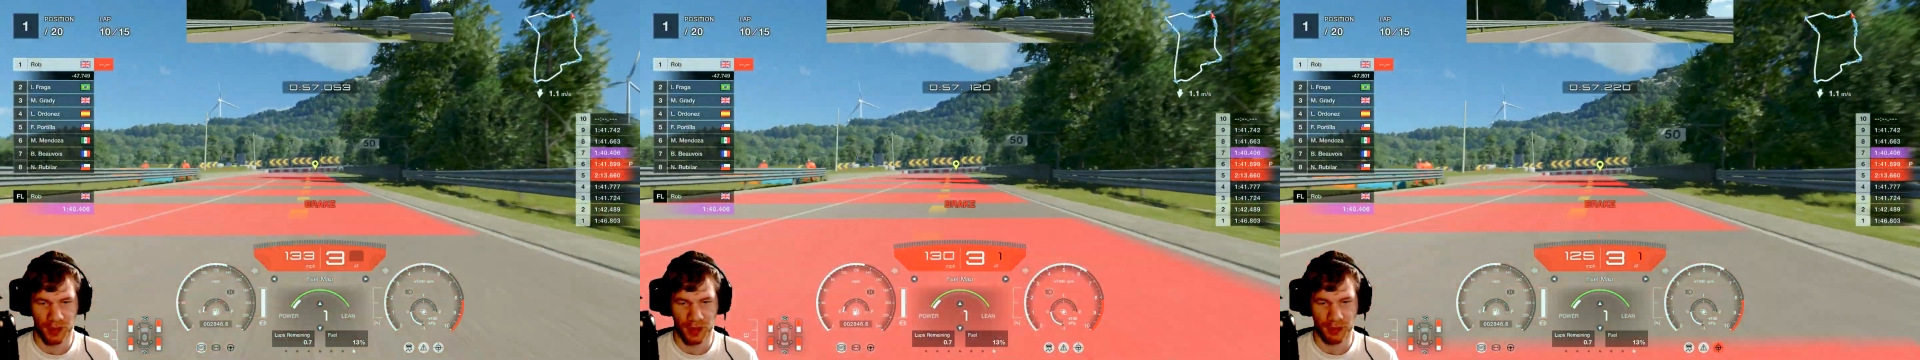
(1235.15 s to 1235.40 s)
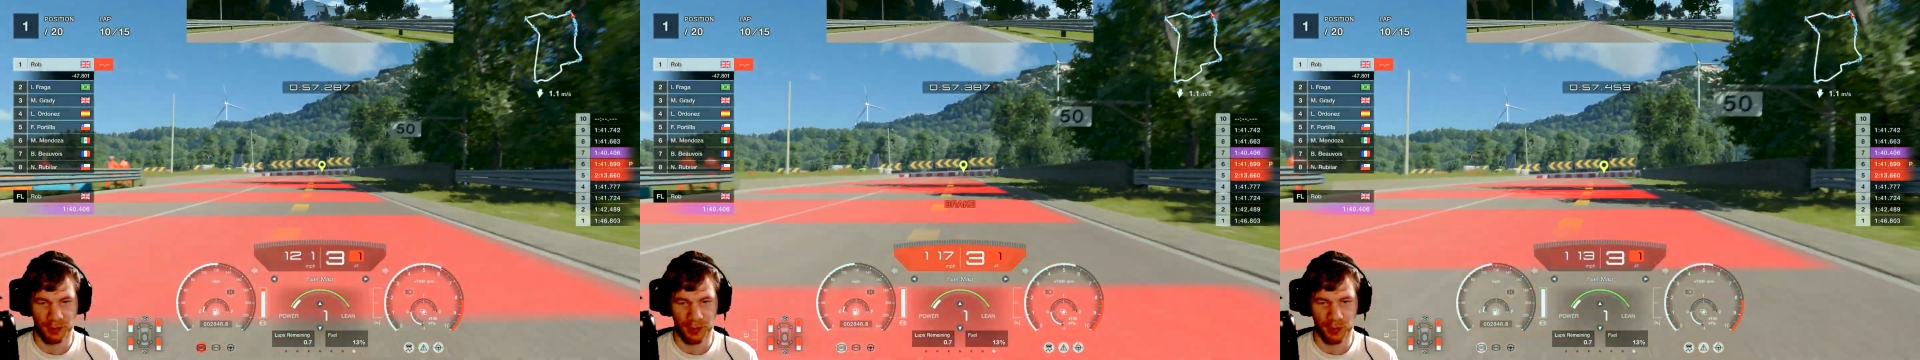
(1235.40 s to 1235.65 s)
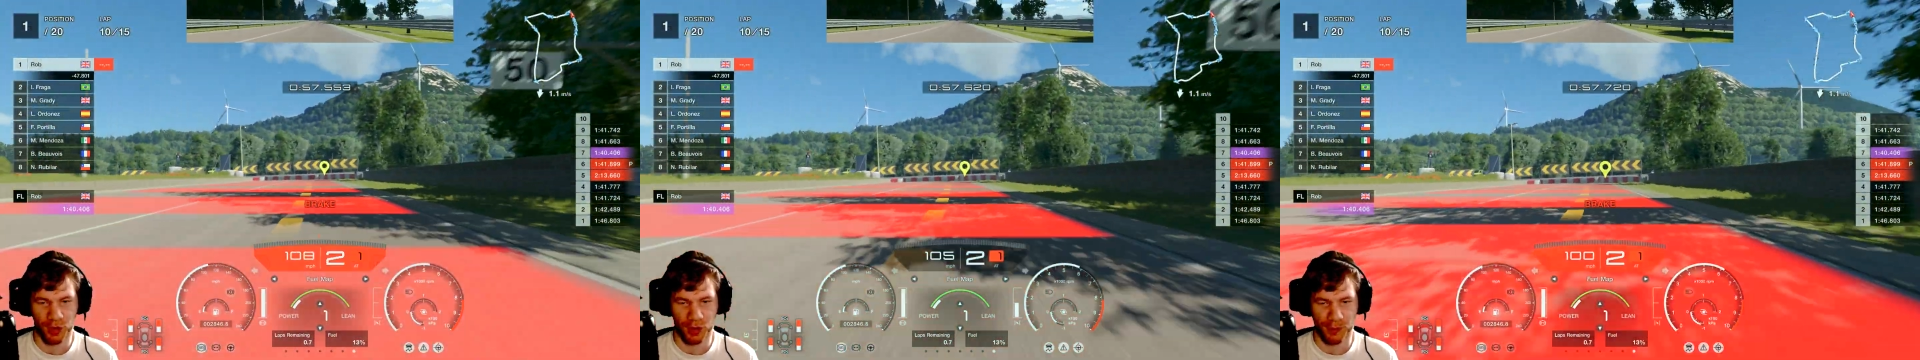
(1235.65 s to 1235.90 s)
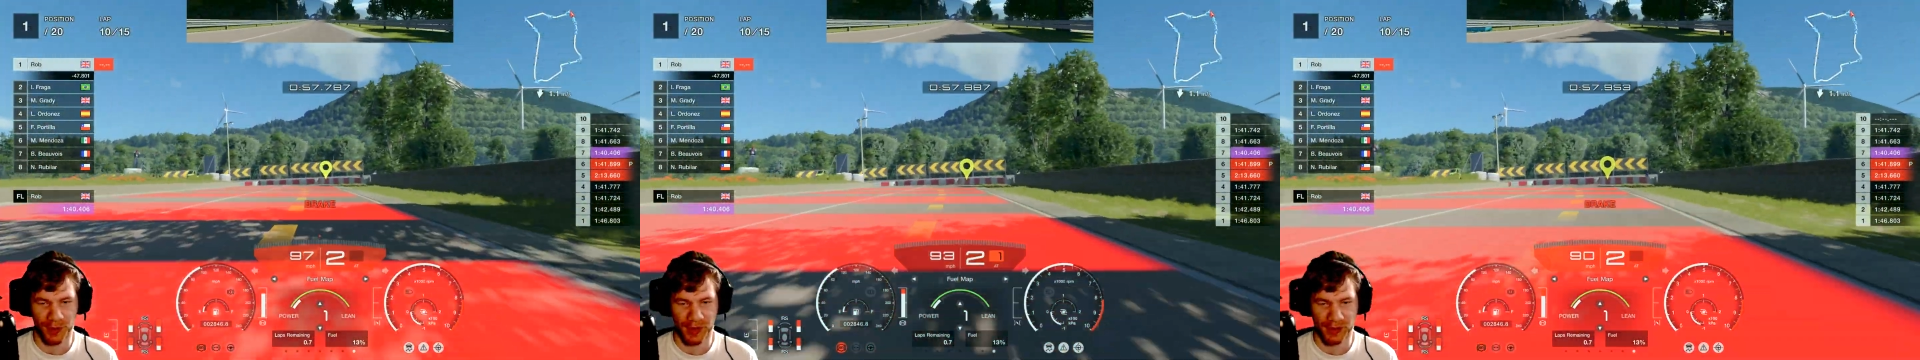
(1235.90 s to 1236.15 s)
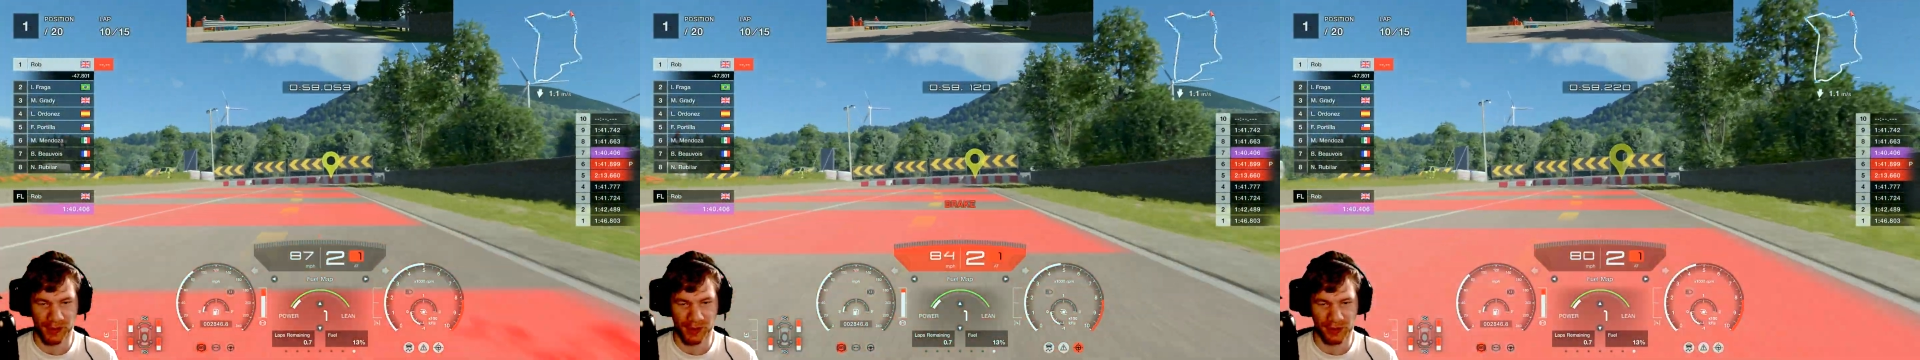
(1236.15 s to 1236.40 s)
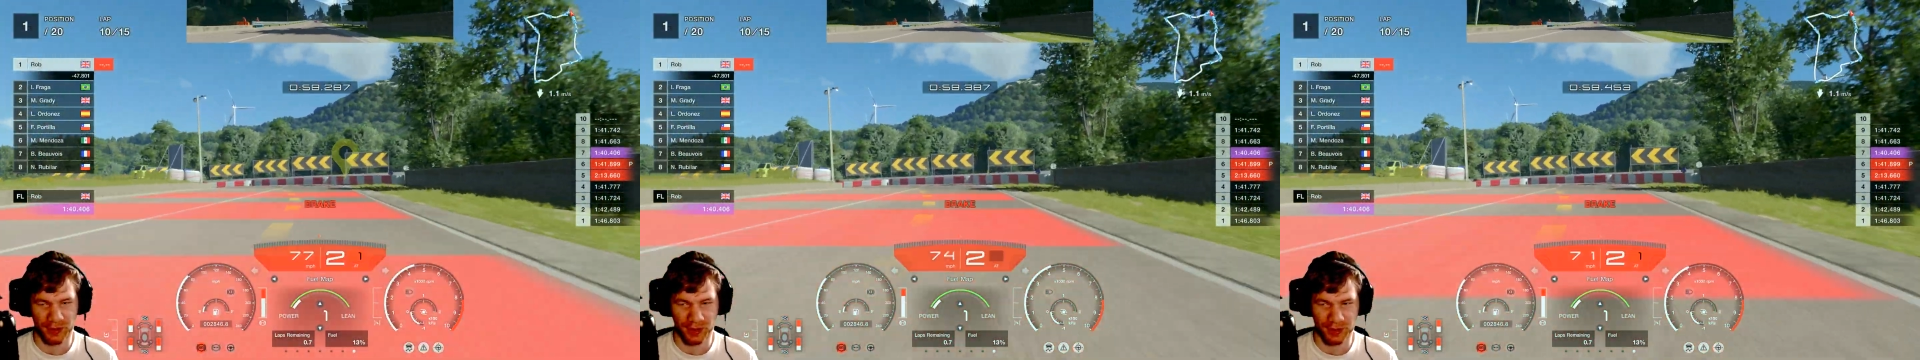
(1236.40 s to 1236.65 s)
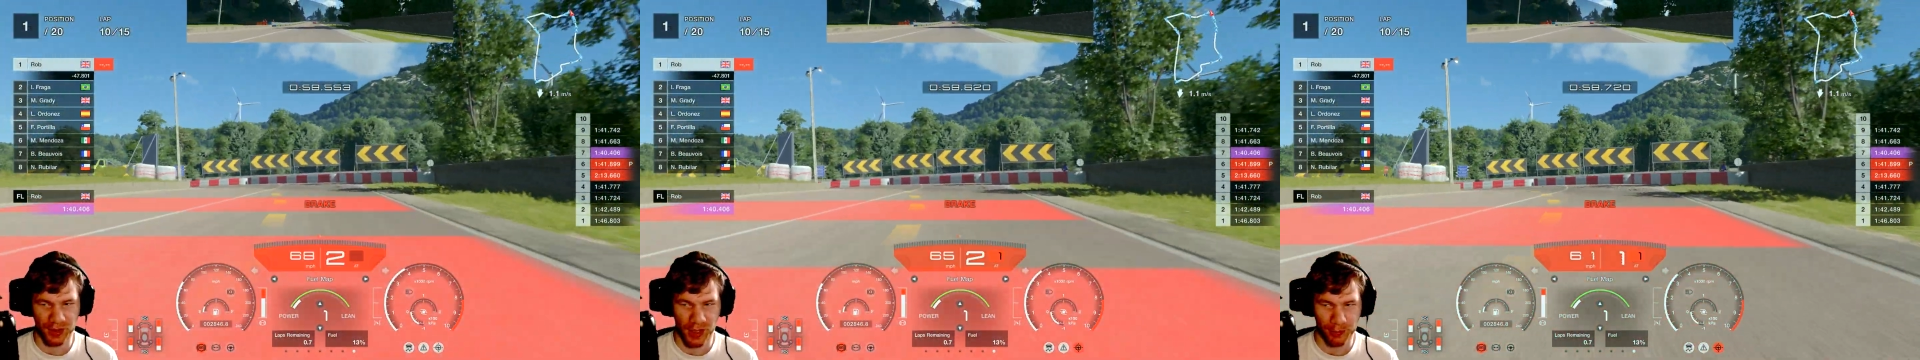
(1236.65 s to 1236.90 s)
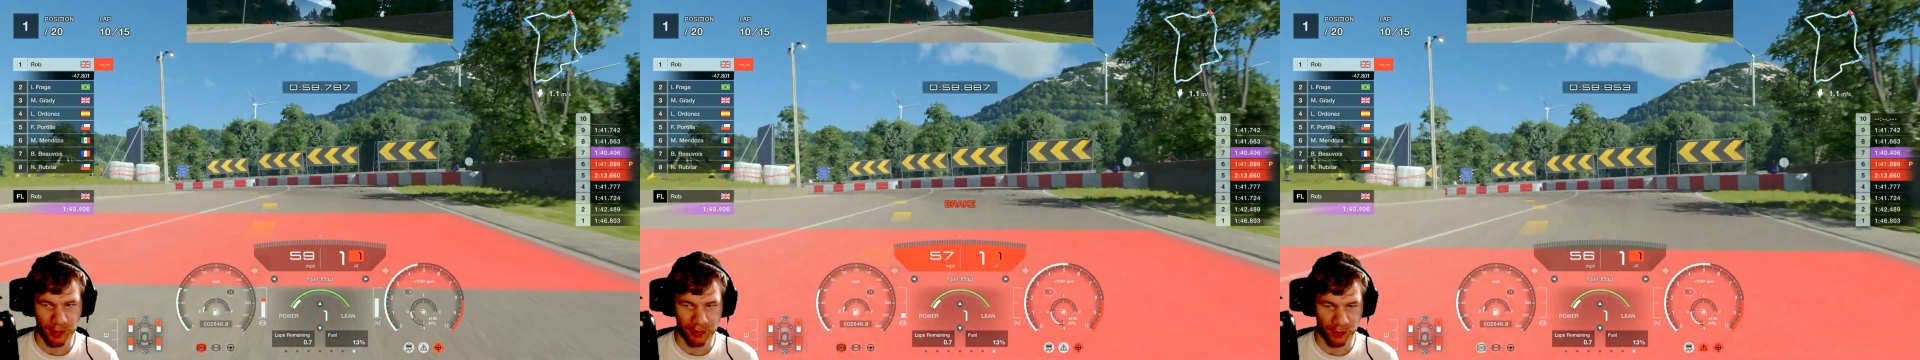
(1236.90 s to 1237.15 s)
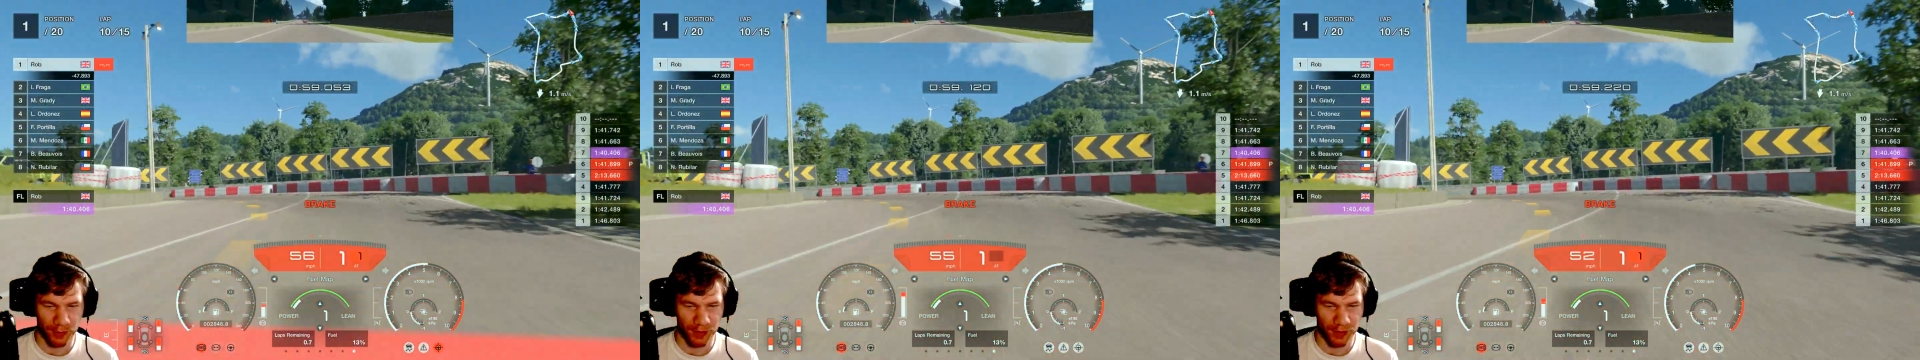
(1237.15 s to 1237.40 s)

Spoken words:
Anyway, we've got a pit at the end of this lap, haven't we?